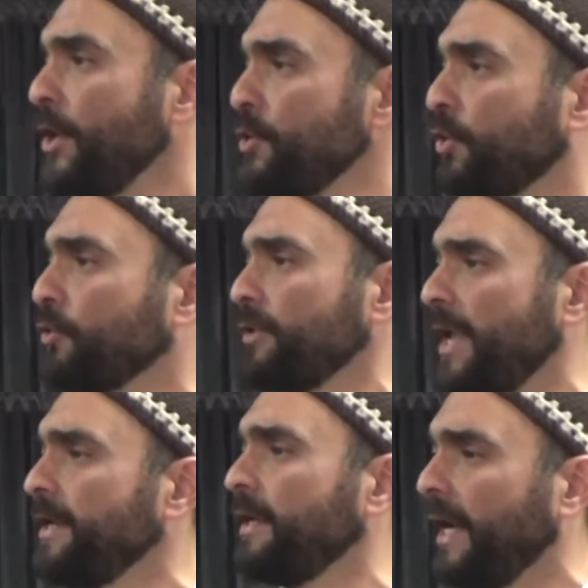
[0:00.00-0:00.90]
You
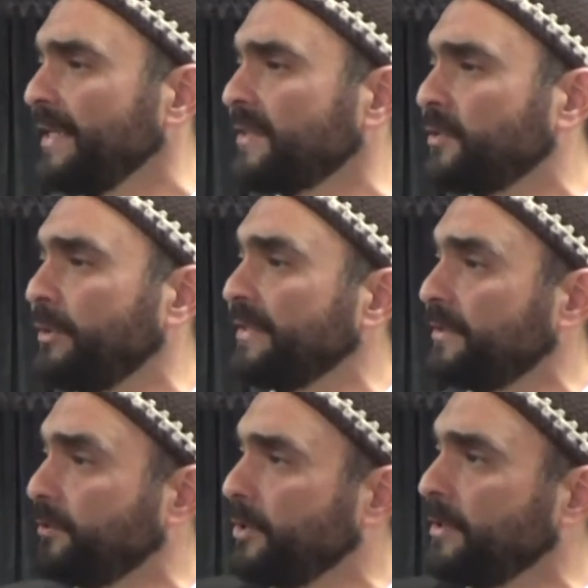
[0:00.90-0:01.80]
created us to
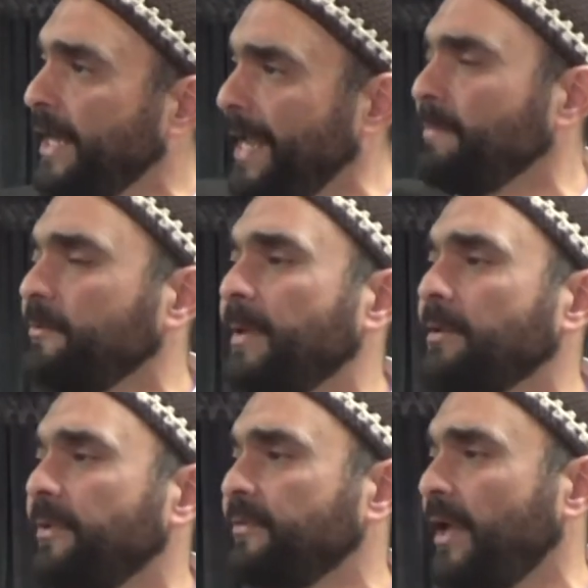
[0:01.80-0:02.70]
listen to your names
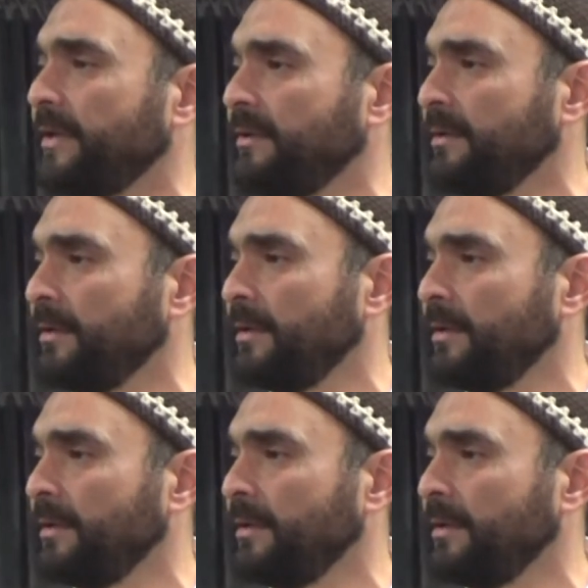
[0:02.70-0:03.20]
being recited.